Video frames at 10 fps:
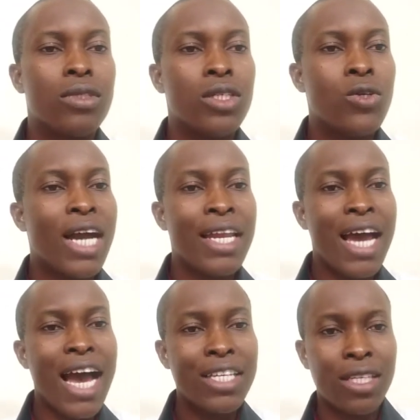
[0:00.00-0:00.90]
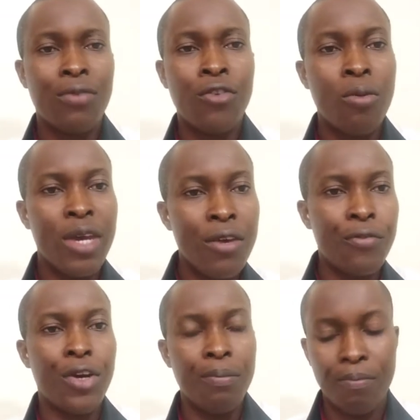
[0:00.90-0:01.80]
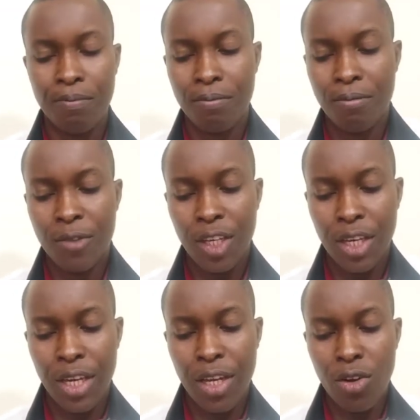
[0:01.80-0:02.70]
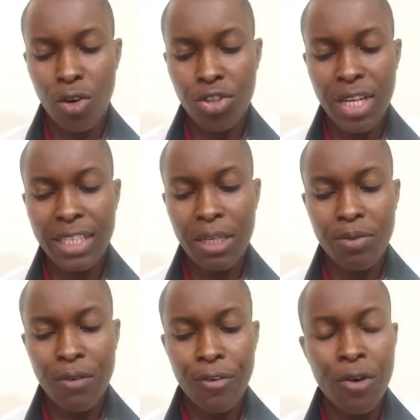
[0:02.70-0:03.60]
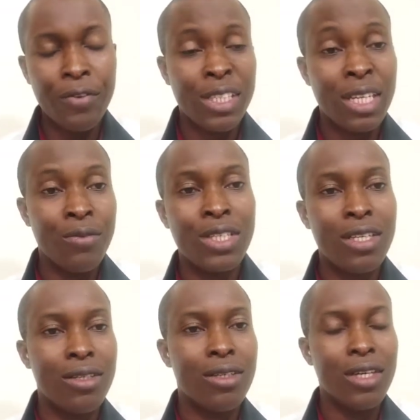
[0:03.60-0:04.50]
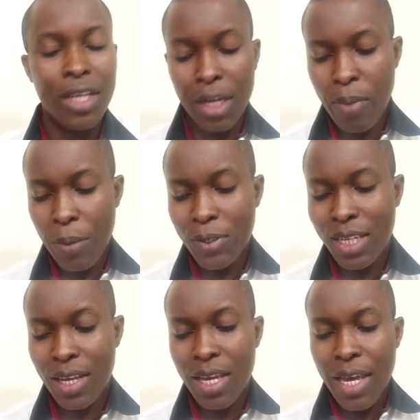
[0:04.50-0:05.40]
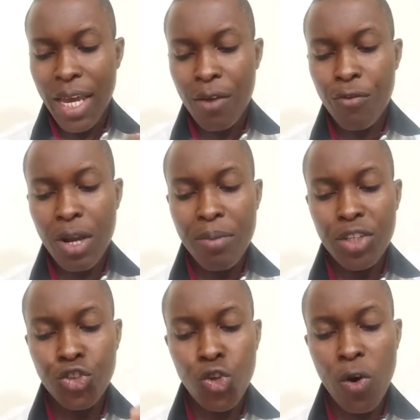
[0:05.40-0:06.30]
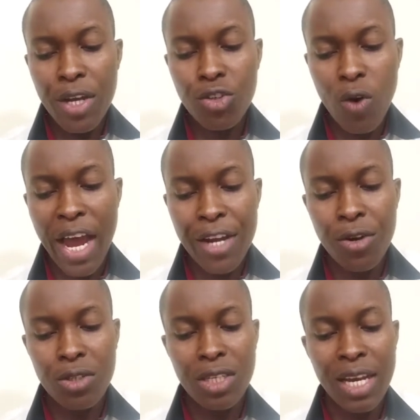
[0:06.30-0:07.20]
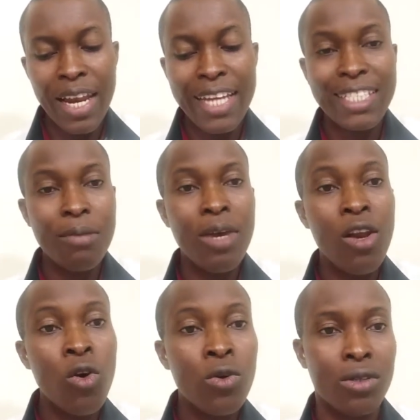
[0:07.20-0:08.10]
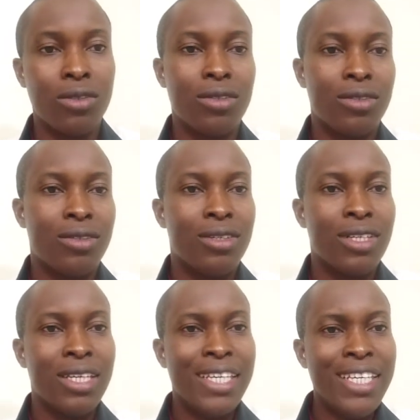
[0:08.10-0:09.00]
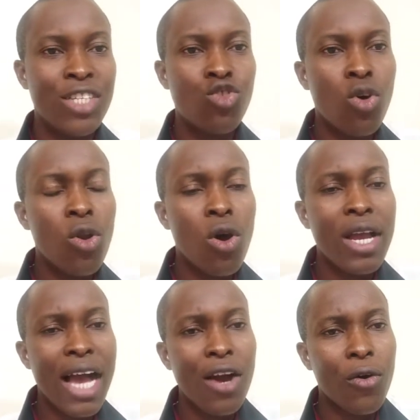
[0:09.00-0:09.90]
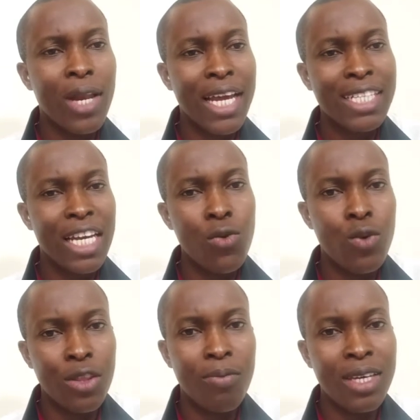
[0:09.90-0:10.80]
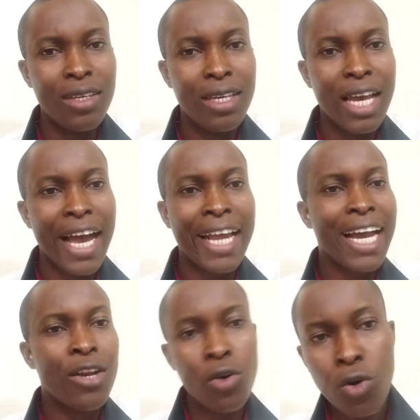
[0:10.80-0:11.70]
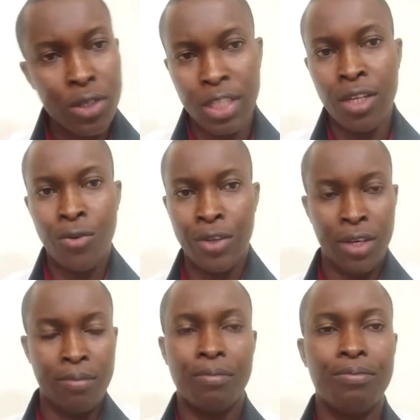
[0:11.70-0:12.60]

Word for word: You can ask from Ephraim. In Hosea chapter 4 verse 17, the Bible says, Ephraim is joined to idols. Let him alone. He is no longer connected with me. I cannot continue with him.